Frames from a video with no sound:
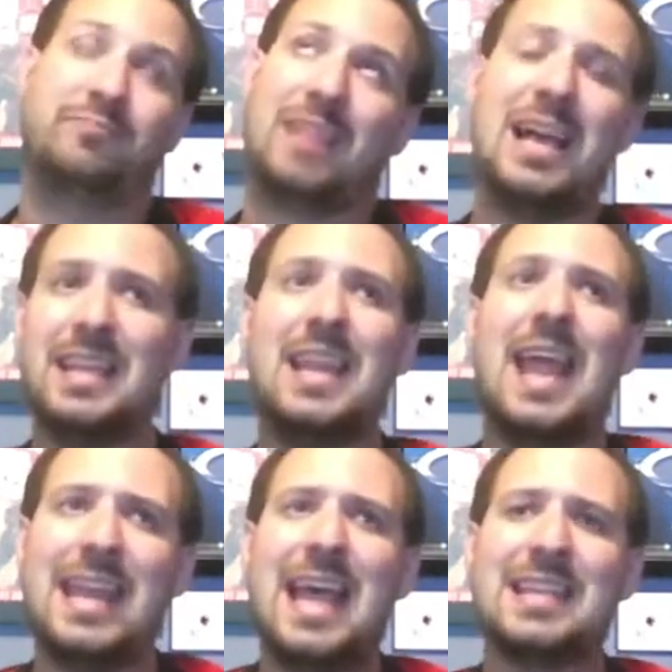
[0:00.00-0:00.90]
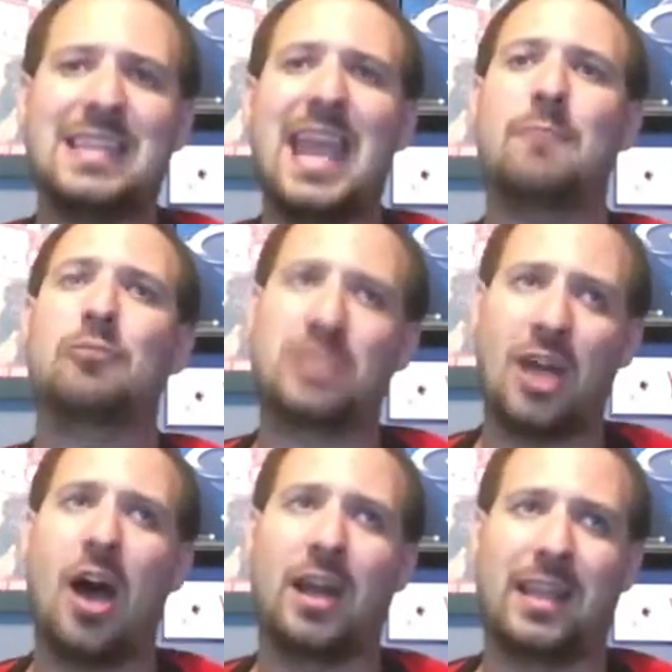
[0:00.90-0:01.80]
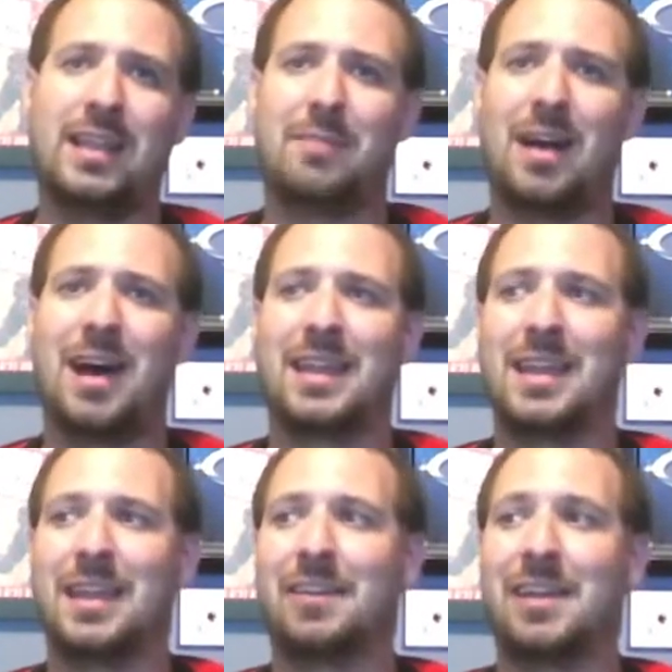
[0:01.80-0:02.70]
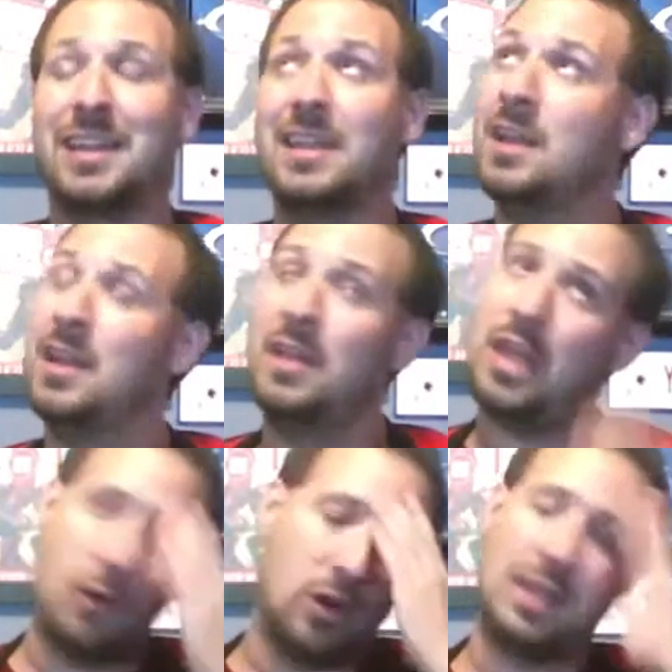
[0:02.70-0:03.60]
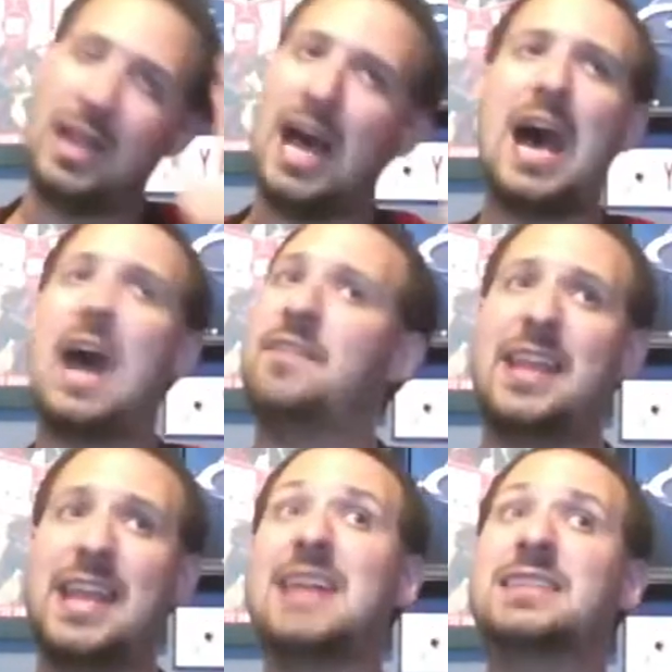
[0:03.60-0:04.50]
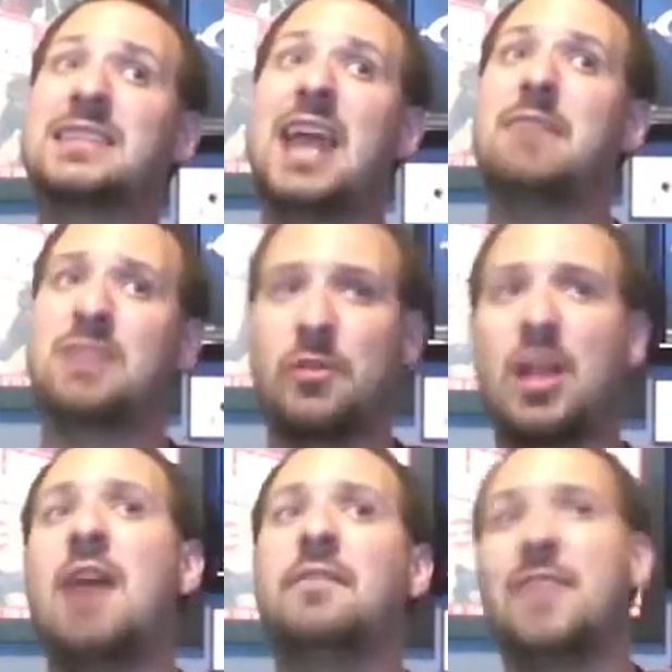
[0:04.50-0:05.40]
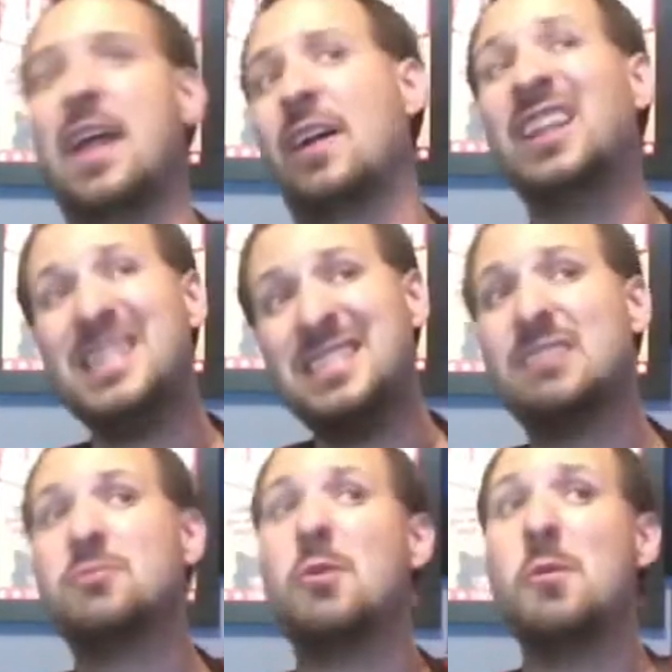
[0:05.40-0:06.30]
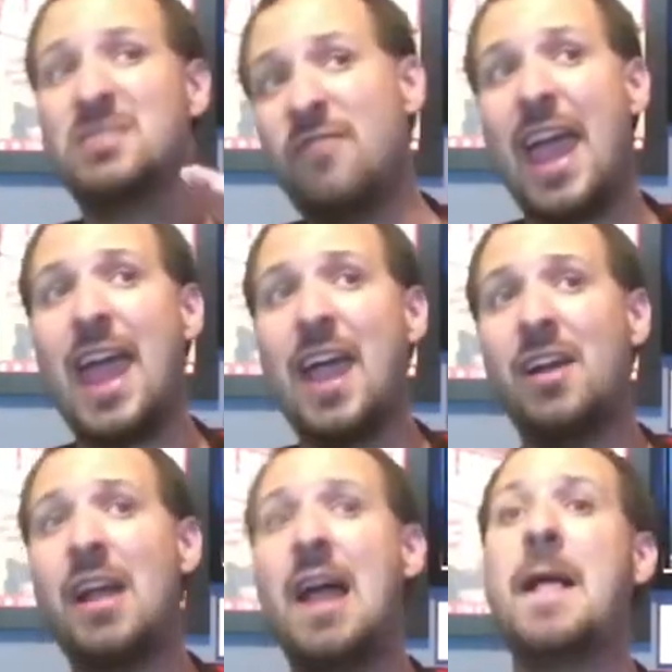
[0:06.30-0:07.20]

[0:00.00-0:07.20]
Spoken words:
an NES game we're talking about here, and there were a lot of NES games that were not fair. At least this one was fair